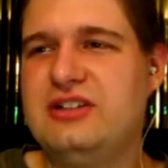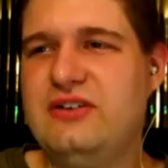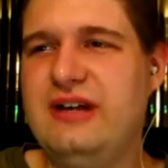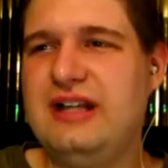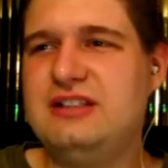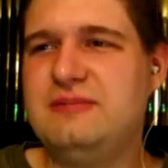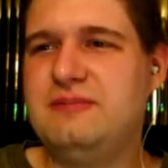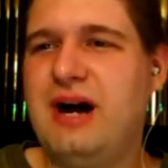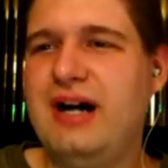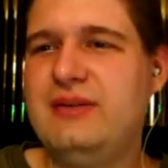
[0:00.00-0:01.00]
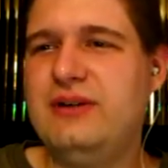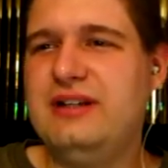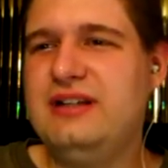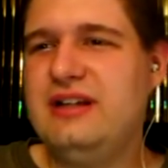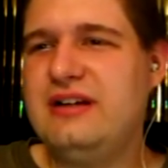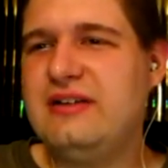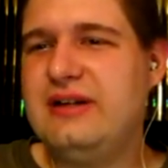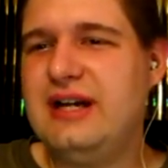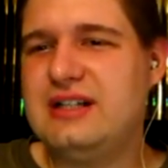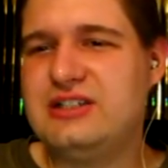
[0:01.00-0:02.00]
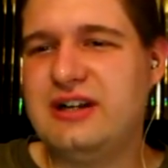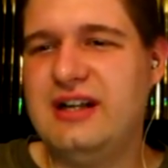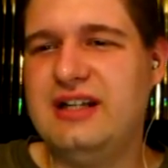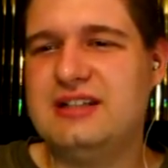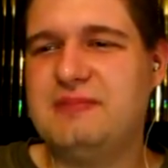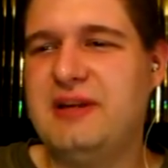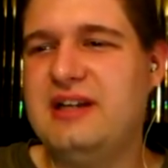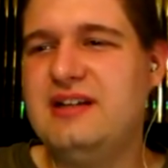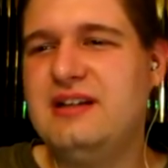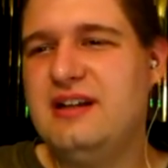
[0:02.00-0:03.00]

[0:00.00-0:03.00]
So we got some high wind here, and we gotta try and hit the pin.